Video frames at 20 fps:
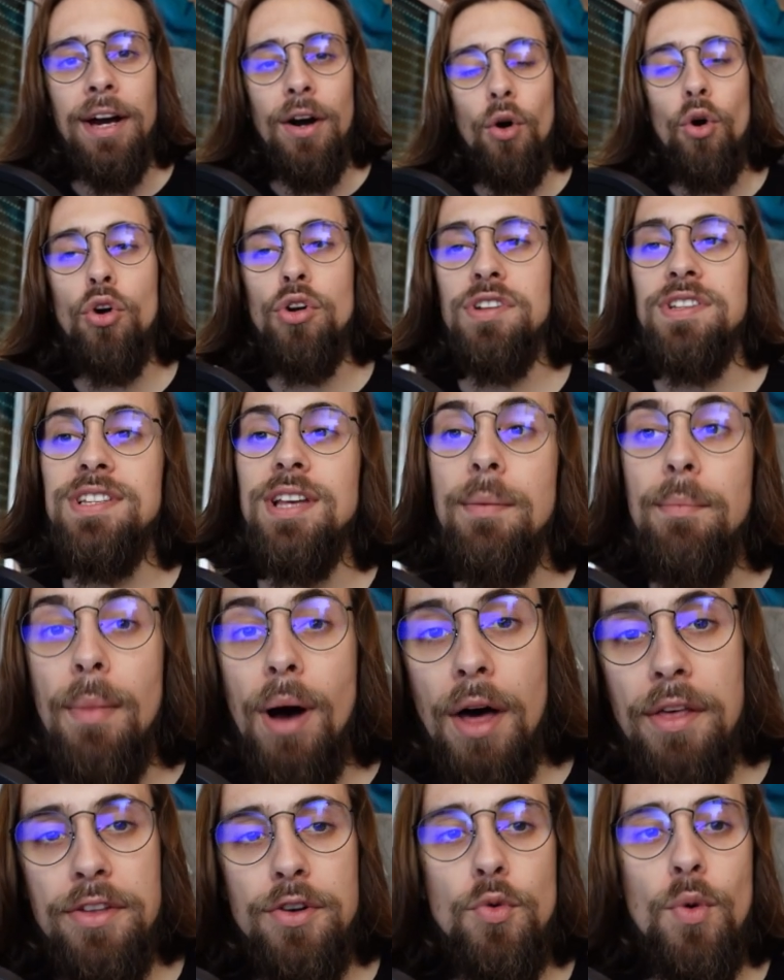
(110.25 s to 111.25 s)
or some
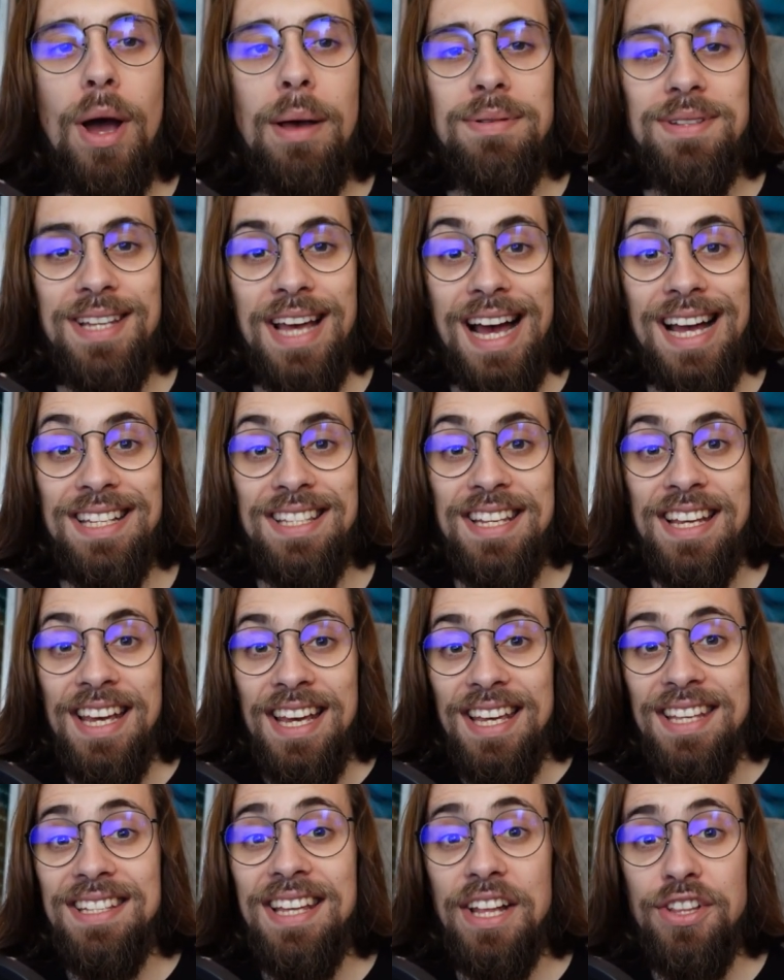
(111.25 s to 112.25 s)
other websites
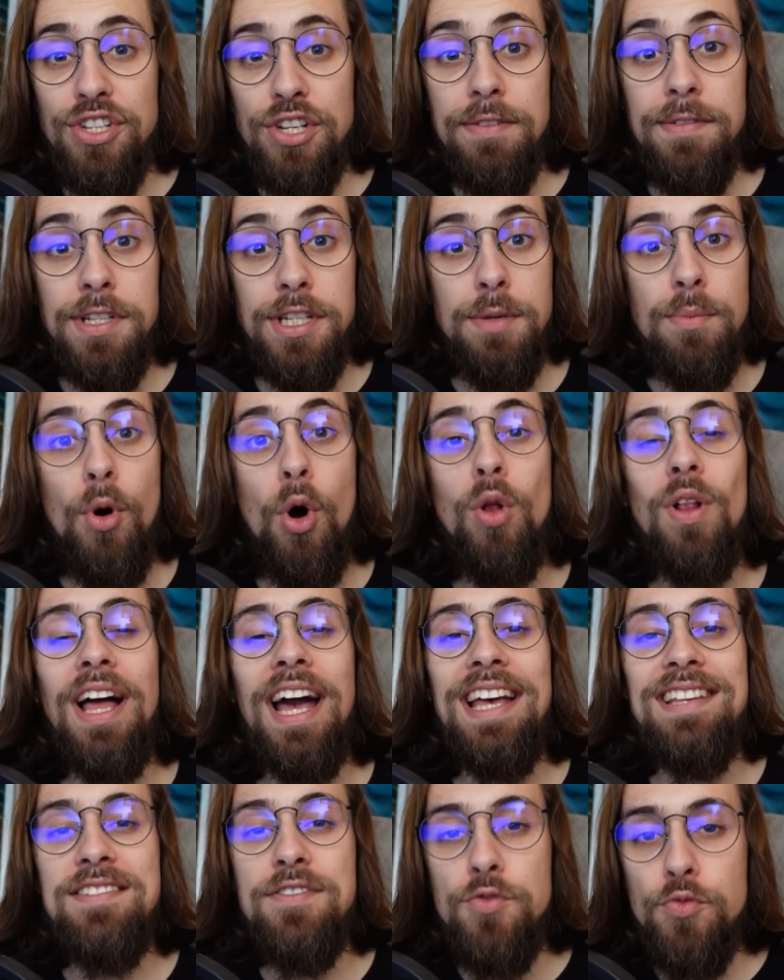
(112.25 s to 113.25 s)
is that GVG Mall
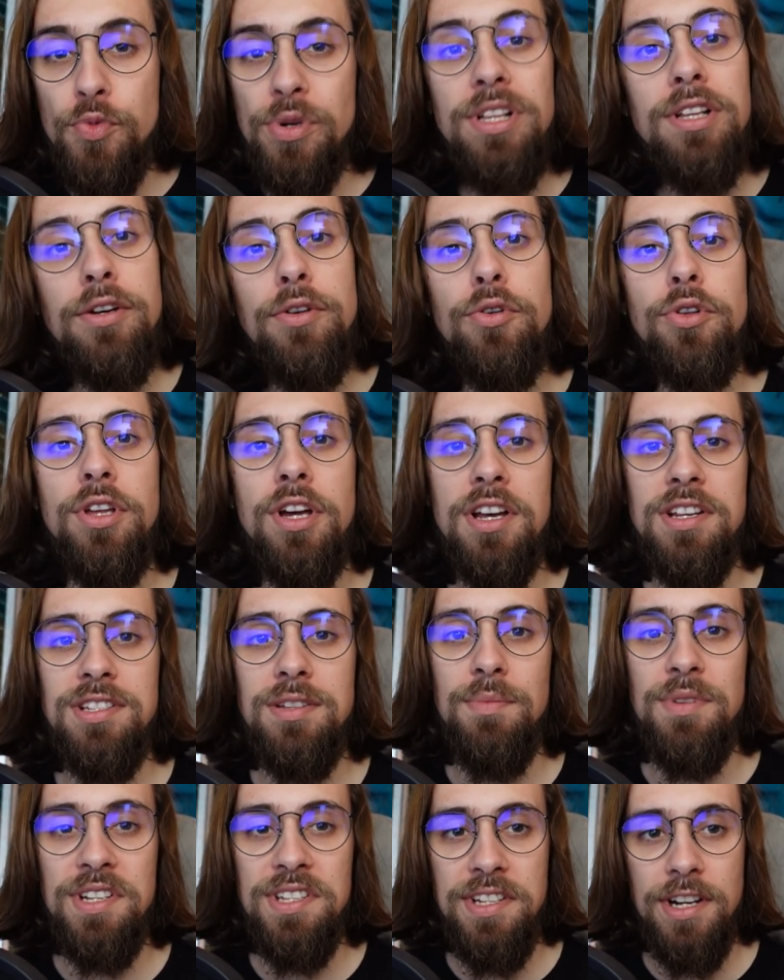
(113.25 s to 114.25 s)
has a really good
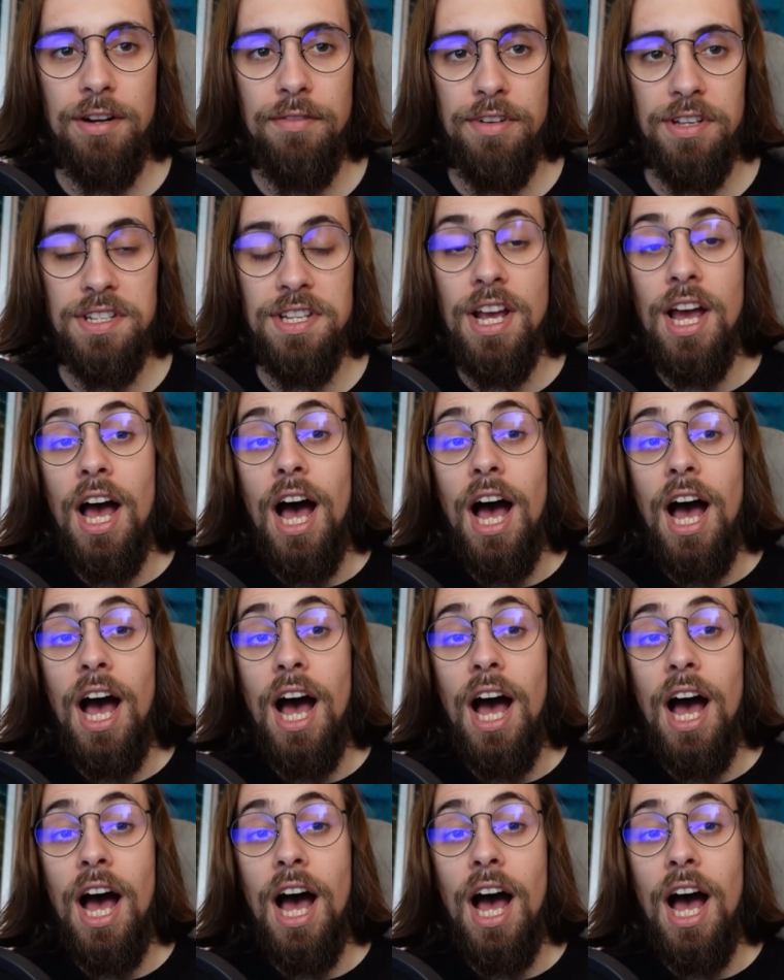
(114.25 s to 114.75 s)
customer service.